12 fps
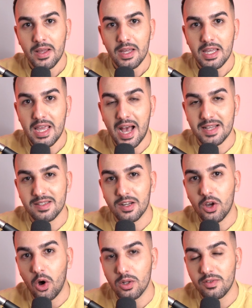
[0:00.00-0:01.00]
he
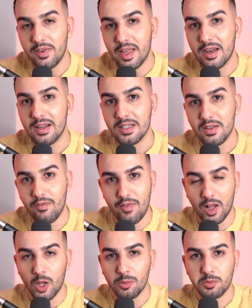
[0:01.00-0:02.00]
hasn't cultivated and
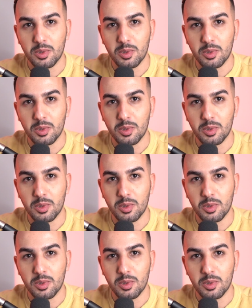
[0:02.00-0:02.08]
developed.